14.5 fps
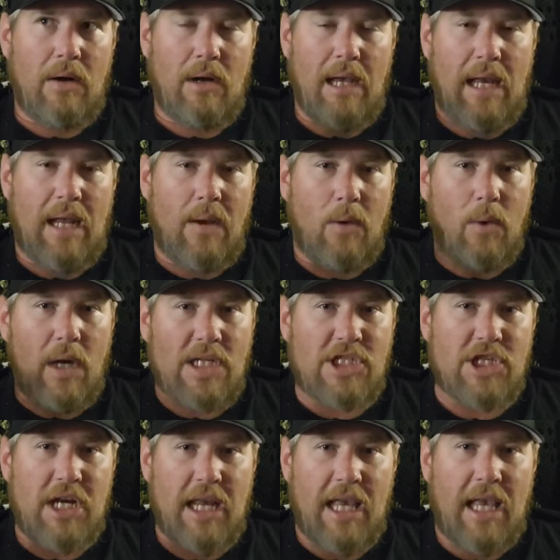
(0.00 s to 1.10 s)
kind of
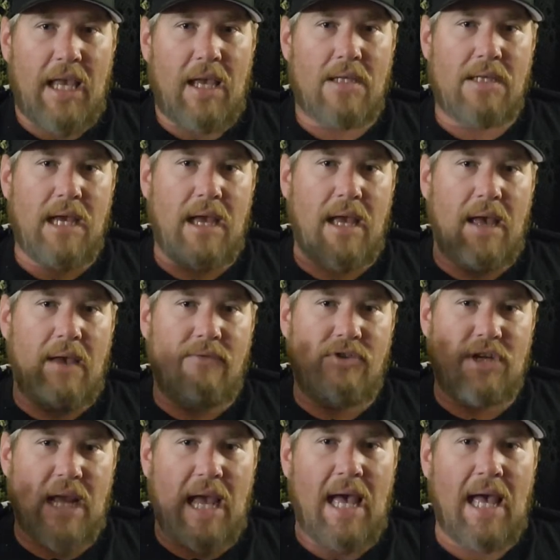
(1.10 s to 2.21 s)
questioning it, because I
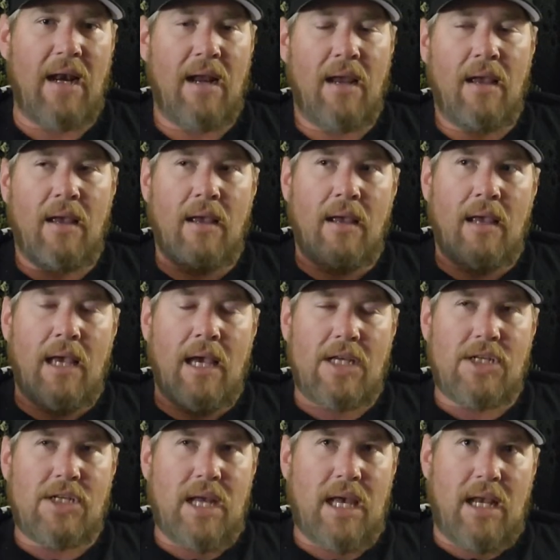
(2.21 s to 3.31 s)
shot
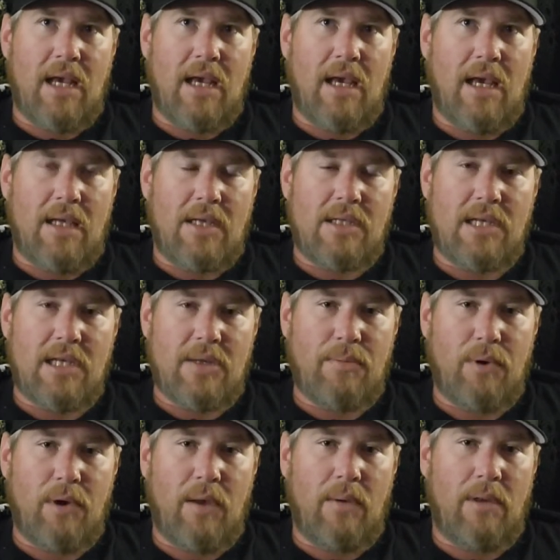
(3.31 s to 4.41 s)
a
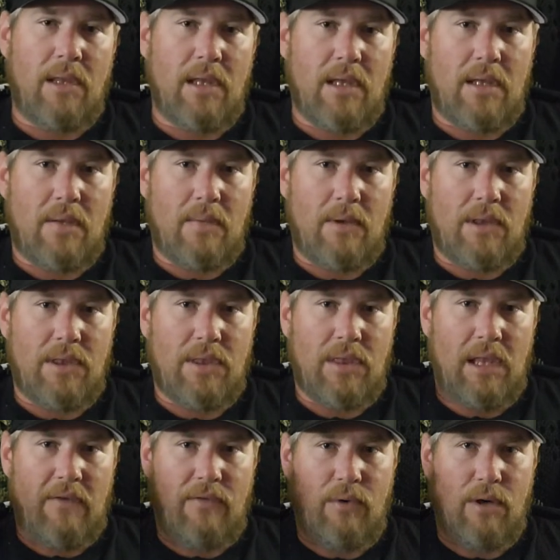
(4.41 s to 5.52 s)
6-point with
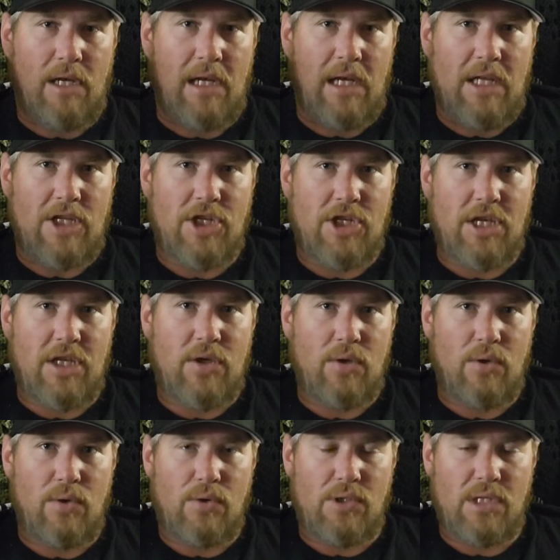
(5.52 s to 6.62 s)
like 14-inch
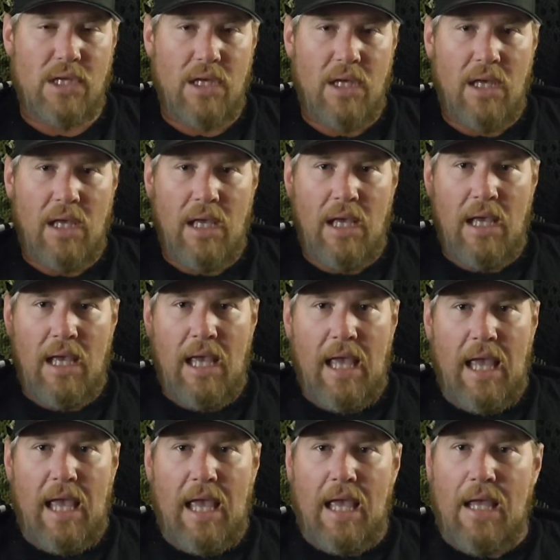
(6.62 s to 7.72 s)
G2s,
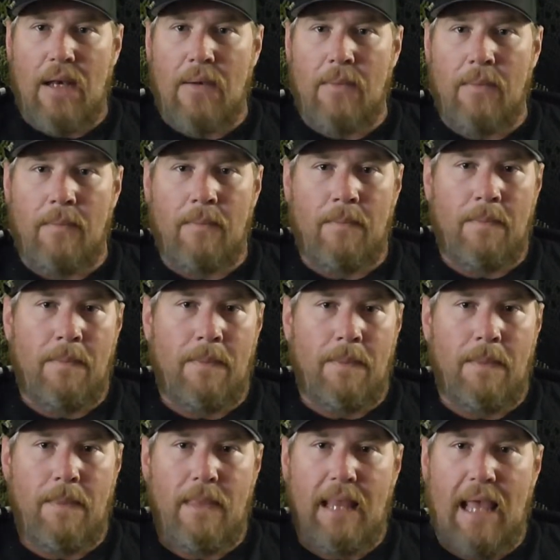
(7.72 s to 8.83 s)
and
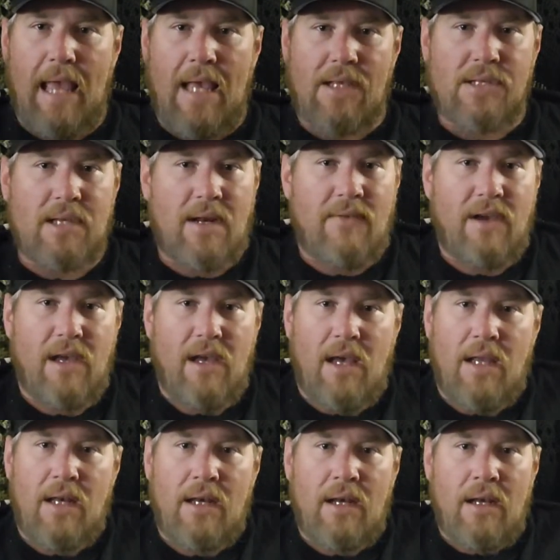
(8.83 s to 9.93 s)
that son of a
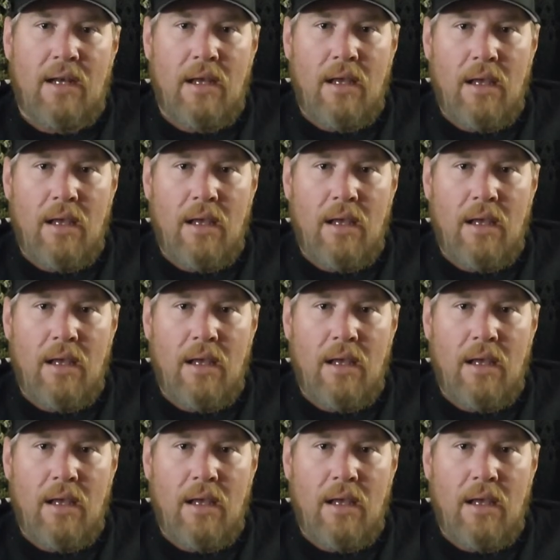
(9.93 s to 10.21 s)
gun.